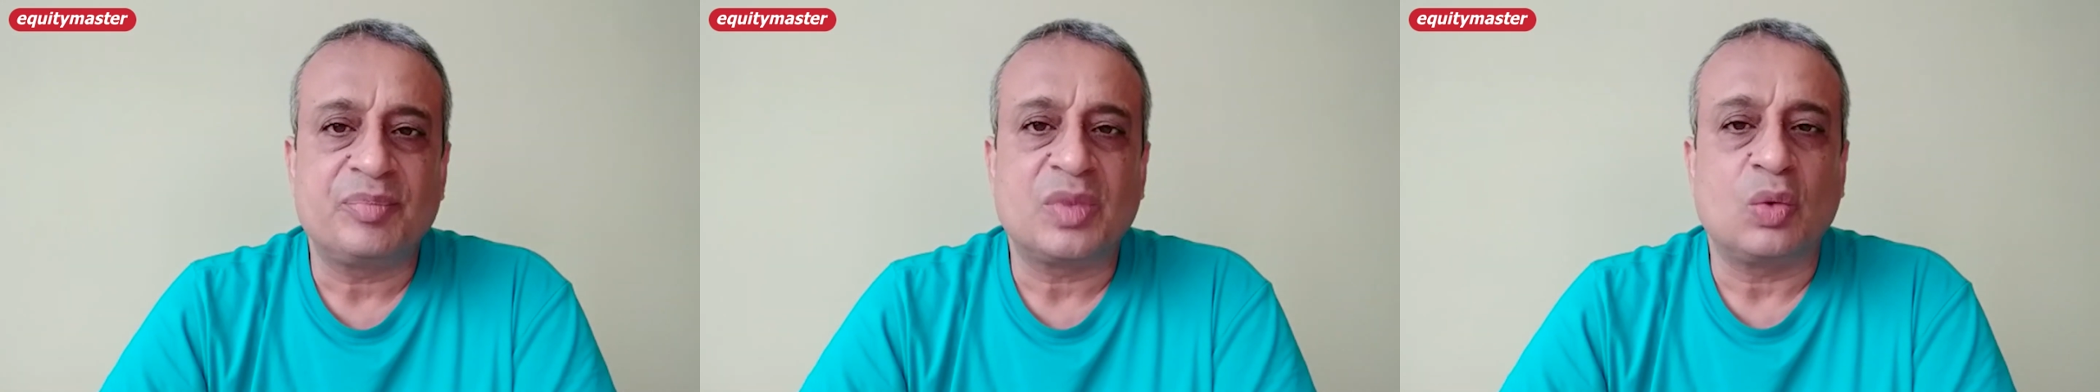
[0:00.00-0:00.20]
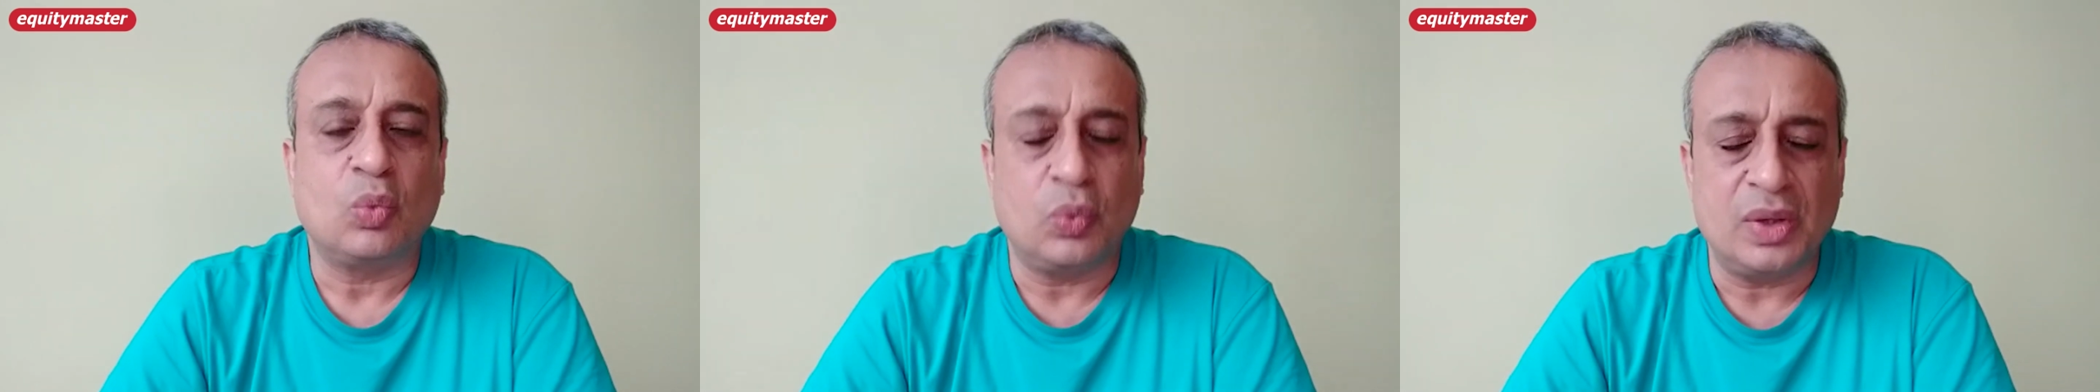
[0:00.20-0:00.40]

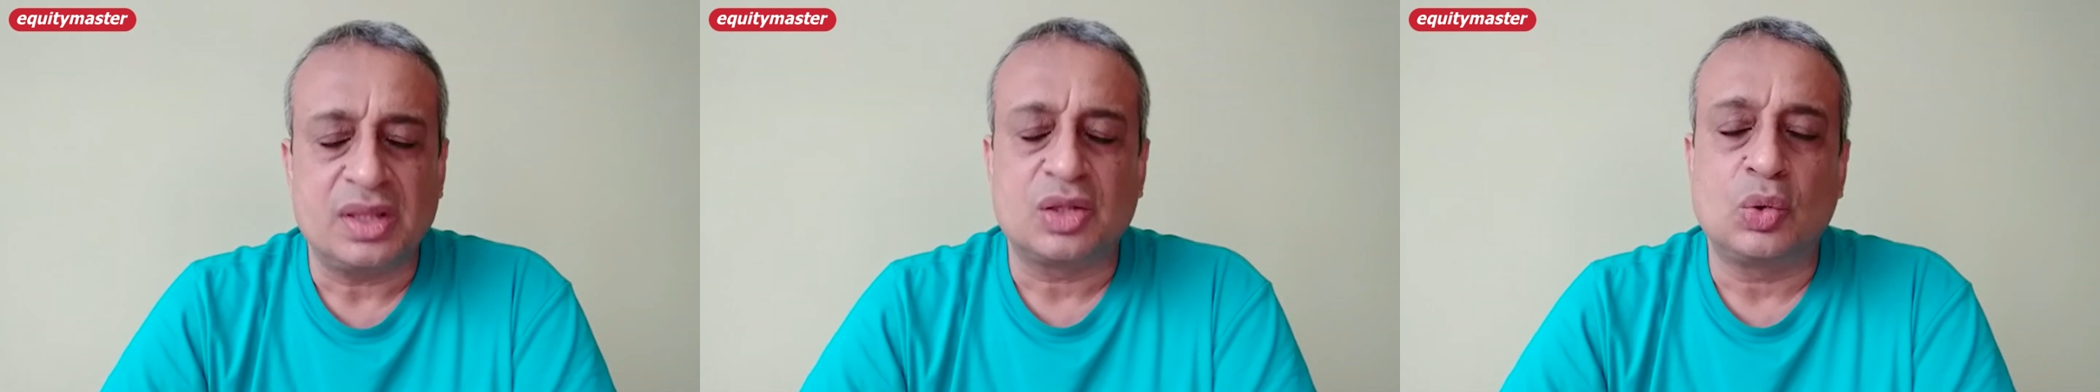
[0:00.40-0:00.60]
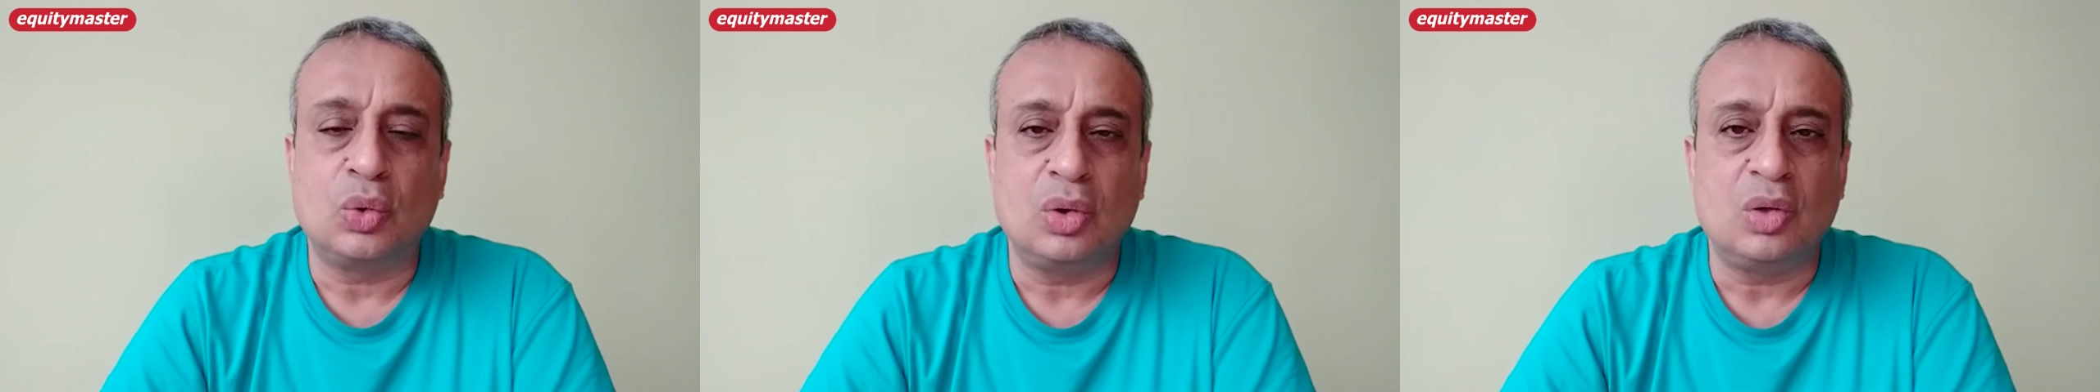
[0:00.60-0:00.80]

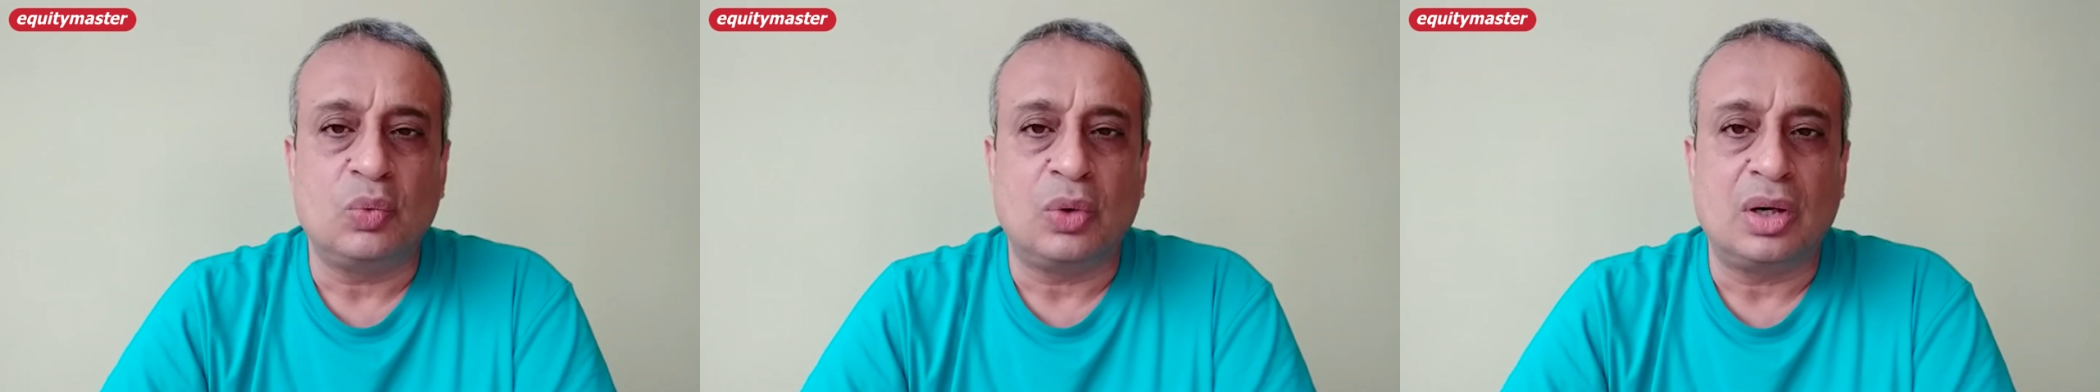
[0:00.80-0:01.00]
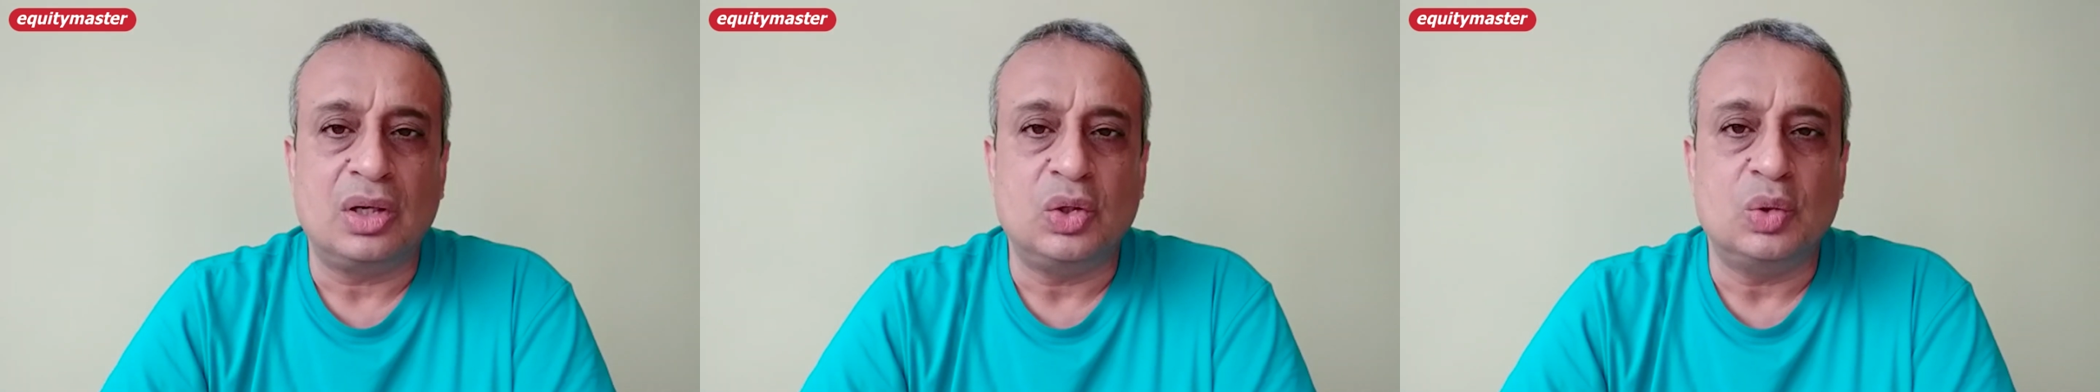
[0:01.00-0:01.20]
with good
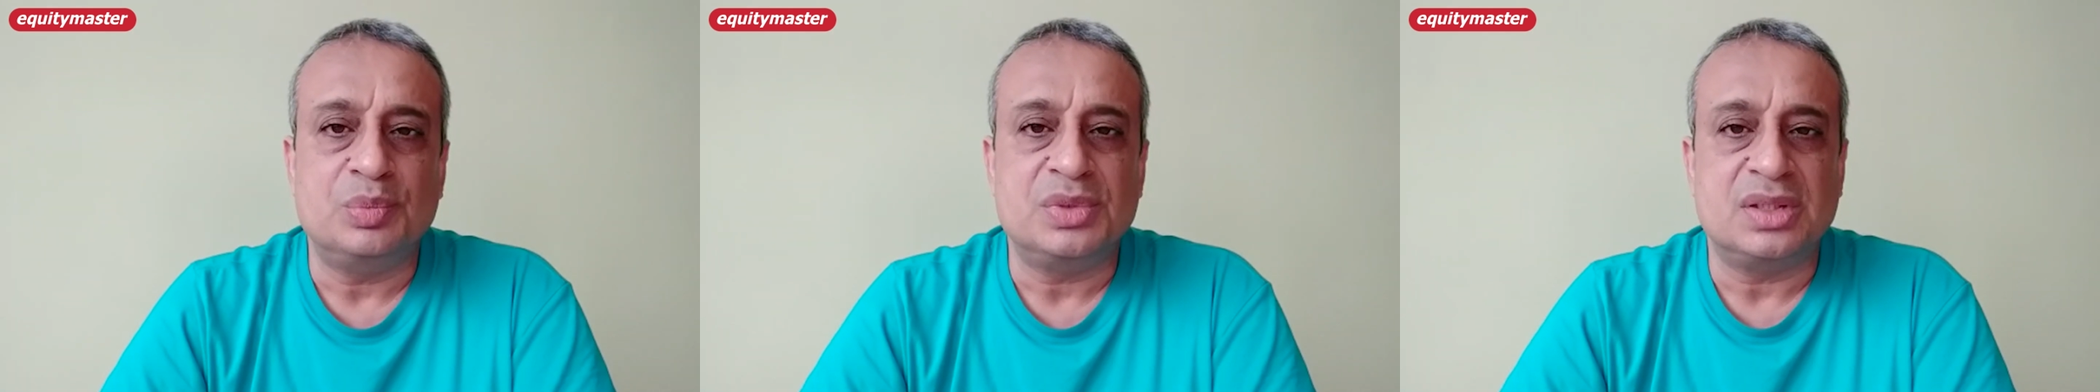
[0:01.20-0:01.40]
volumes